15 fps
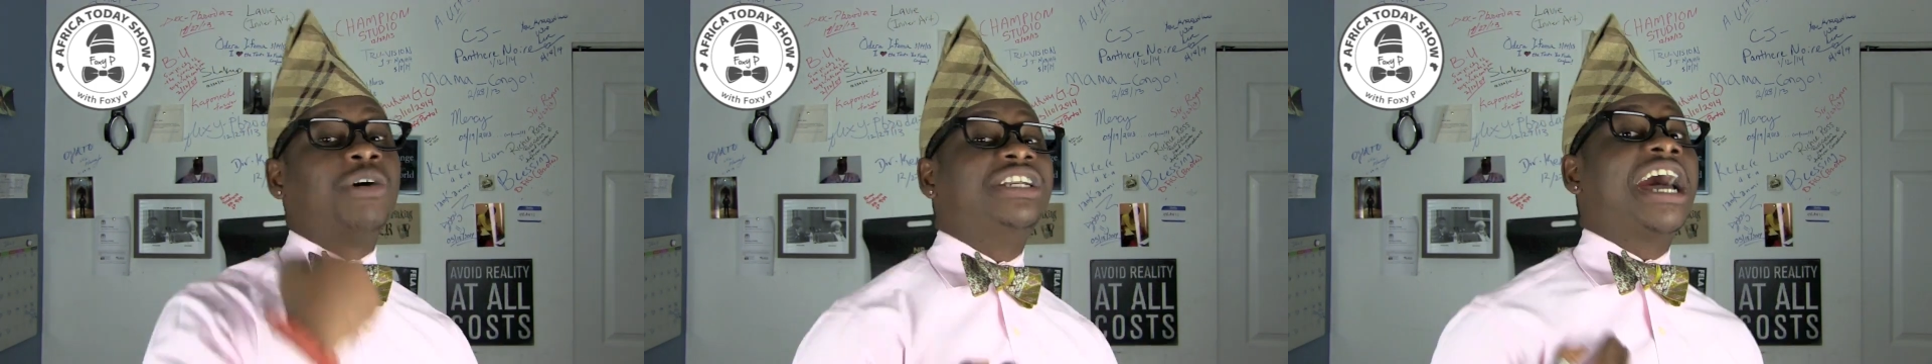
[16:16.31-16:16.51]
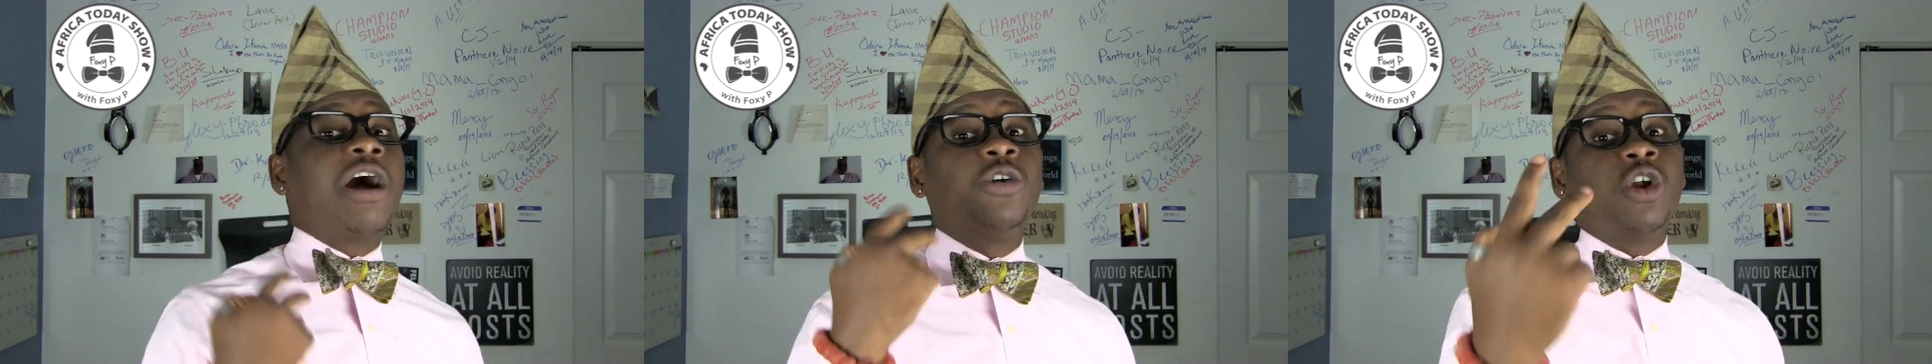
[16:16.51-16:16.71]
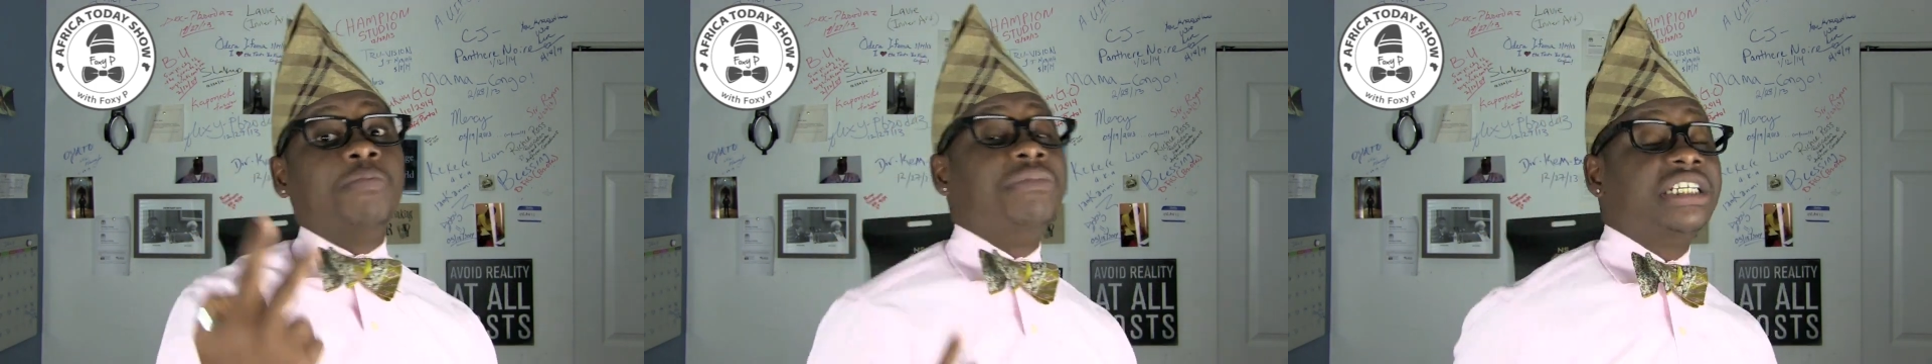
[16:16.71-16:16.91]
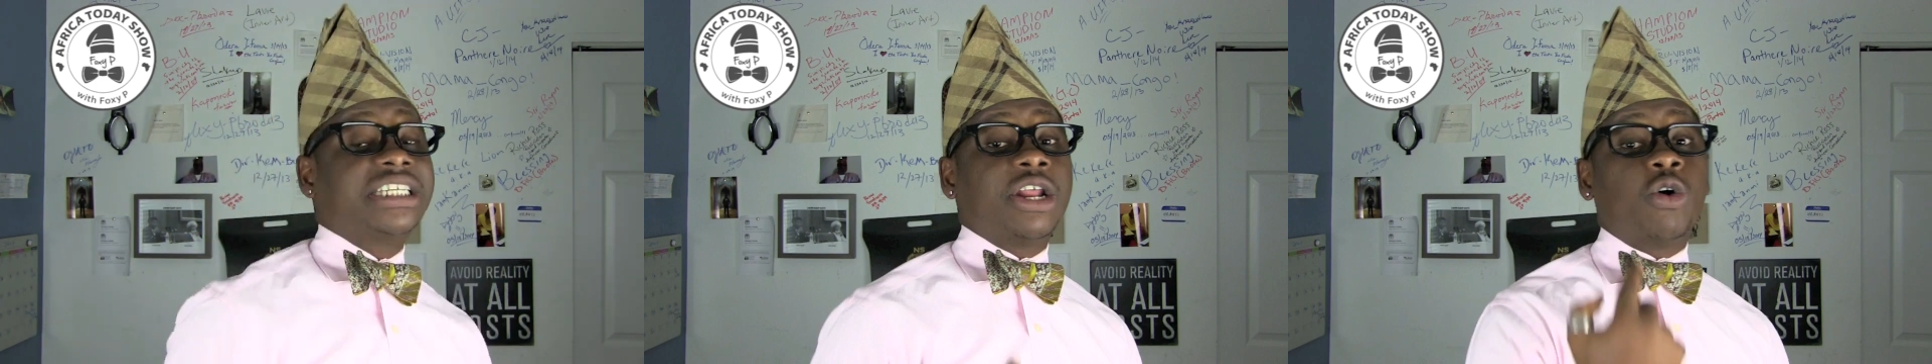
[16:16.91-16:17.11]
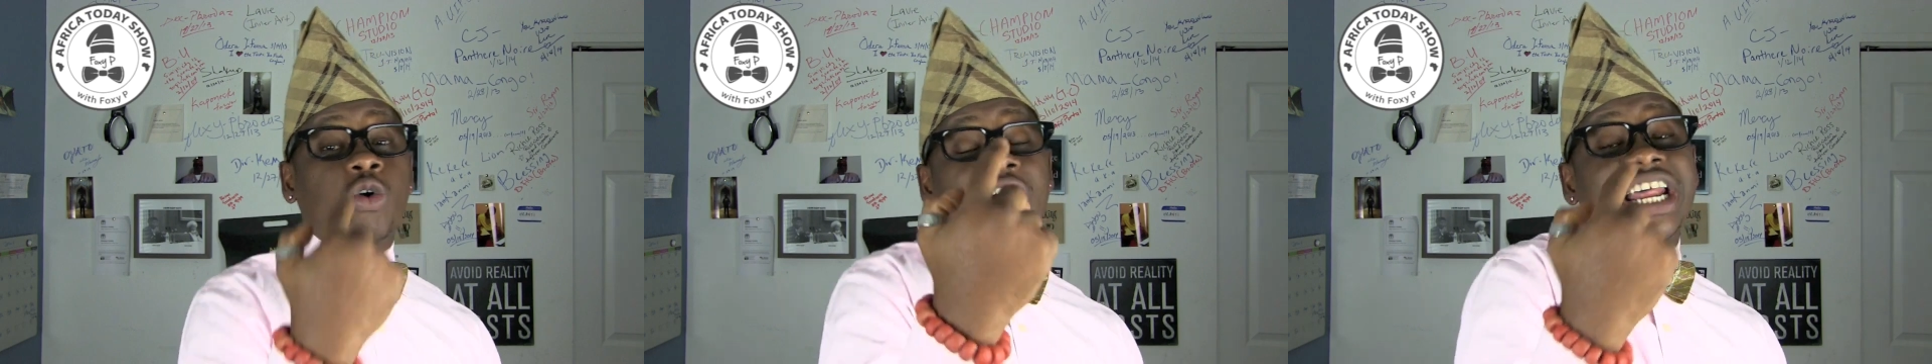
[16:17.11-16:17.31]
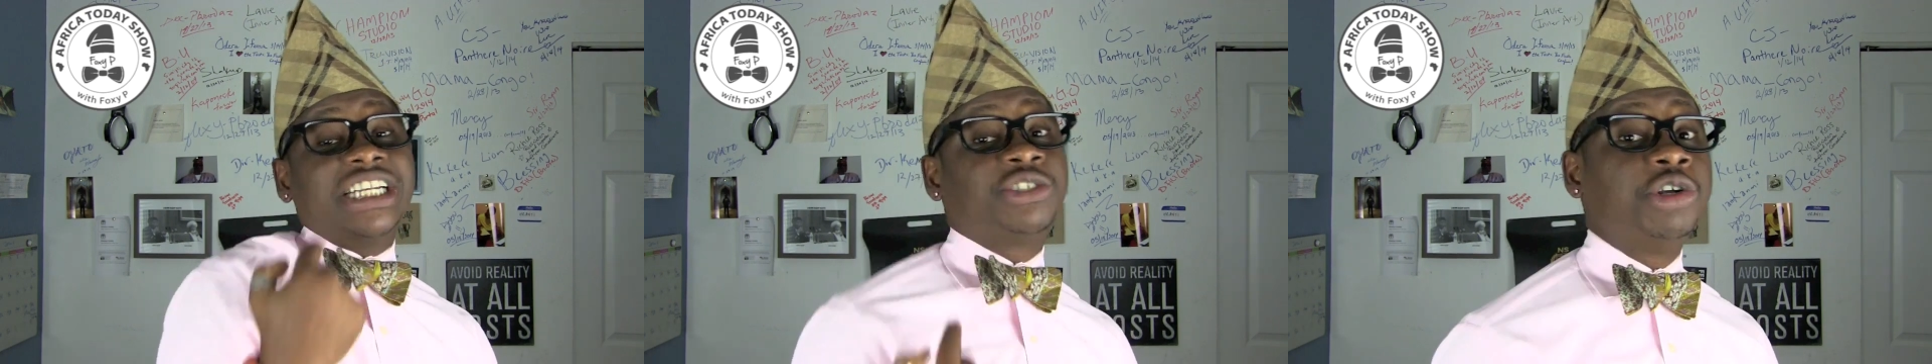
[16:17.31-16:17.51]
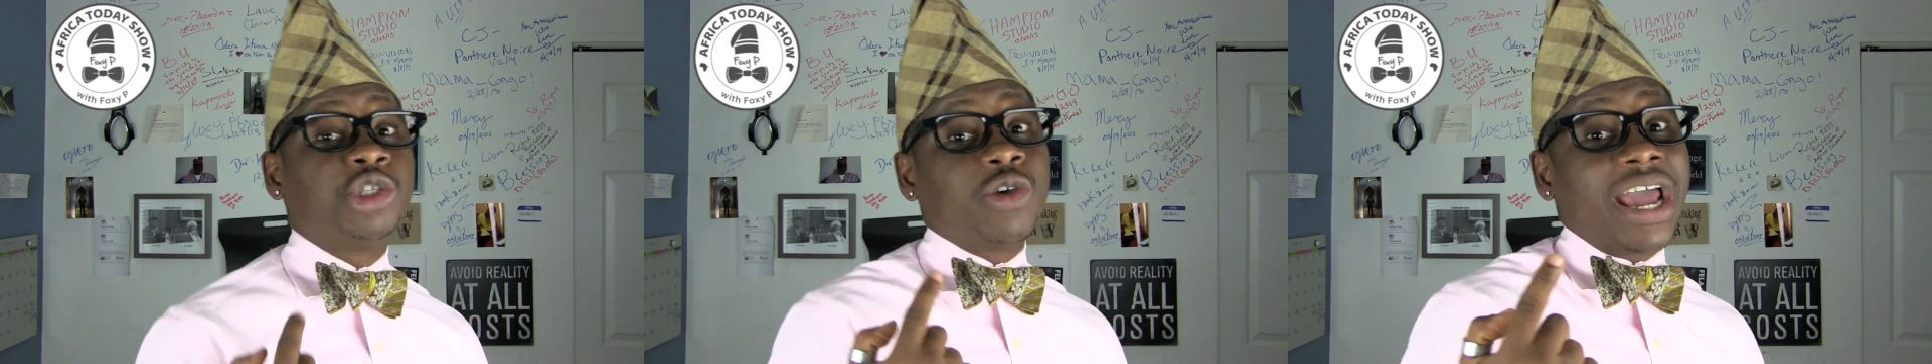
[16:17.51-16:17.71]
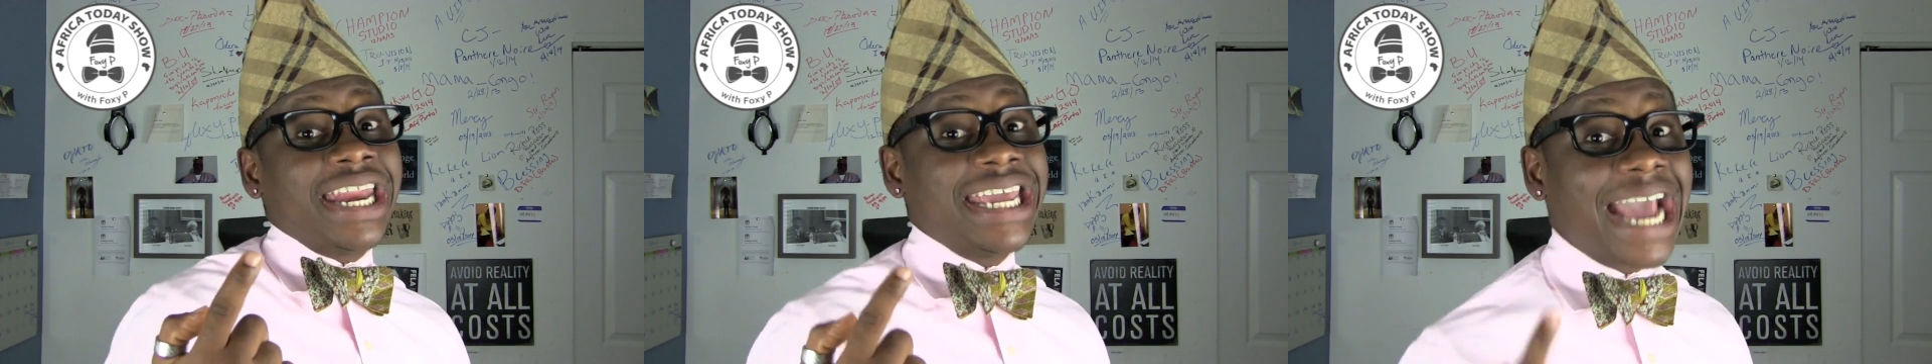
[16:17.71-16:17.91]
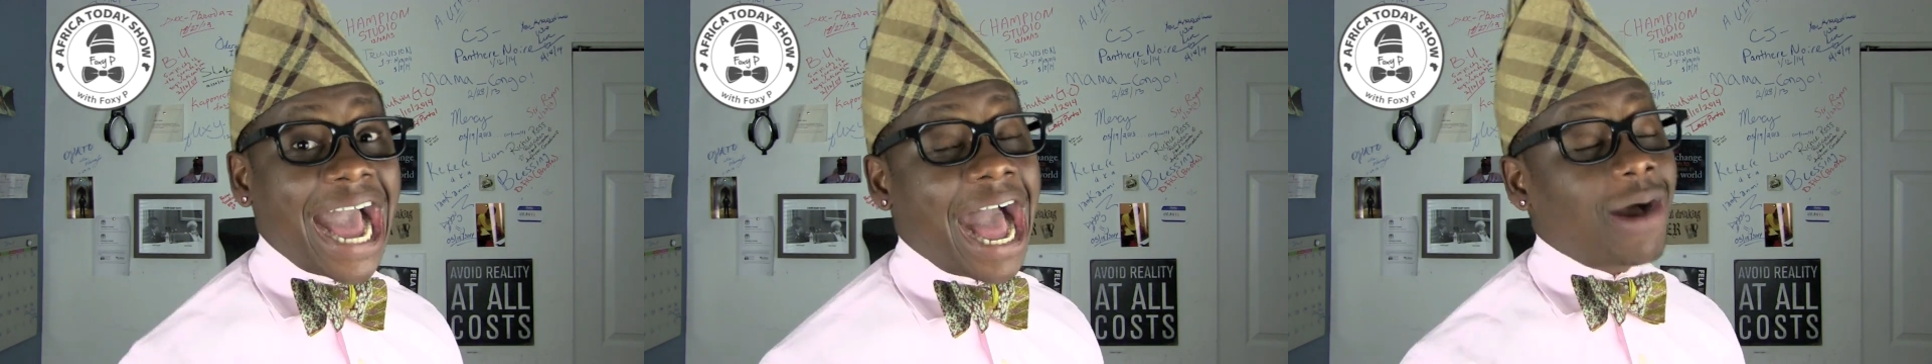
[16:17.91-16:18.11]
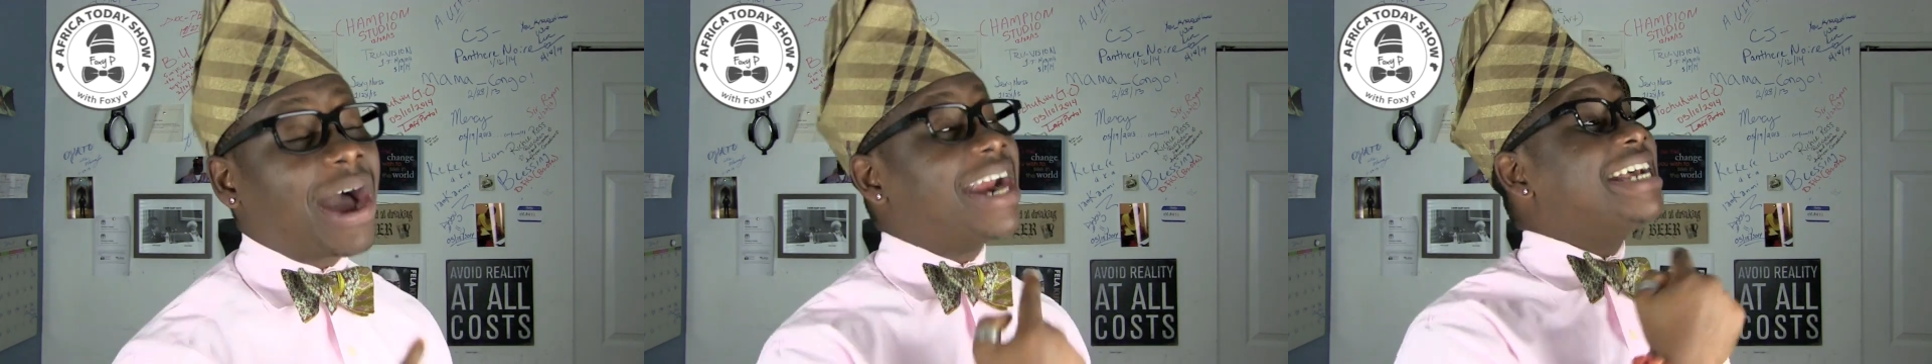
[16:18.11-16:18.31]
But that don't mean say they'll come and treat you anyhow.